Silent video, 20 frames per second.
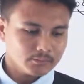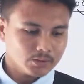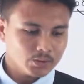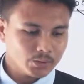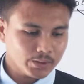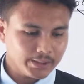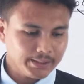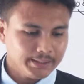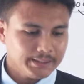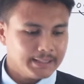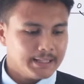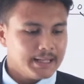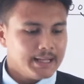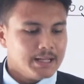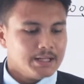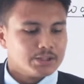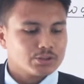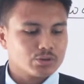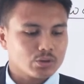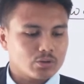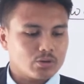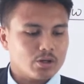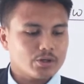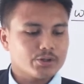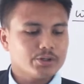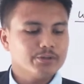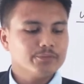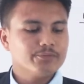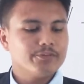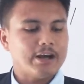Okay. So,
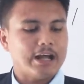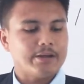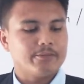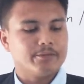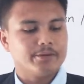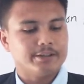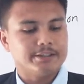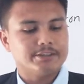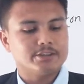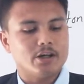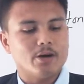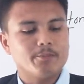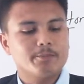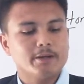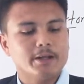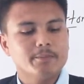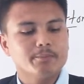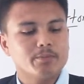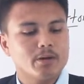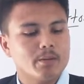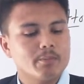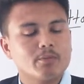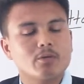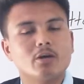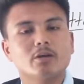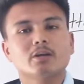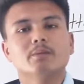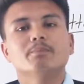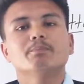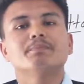cotton fiber is obtained from
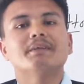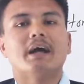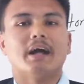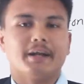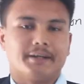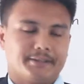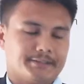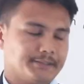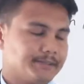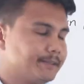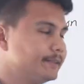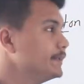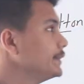cotton plant.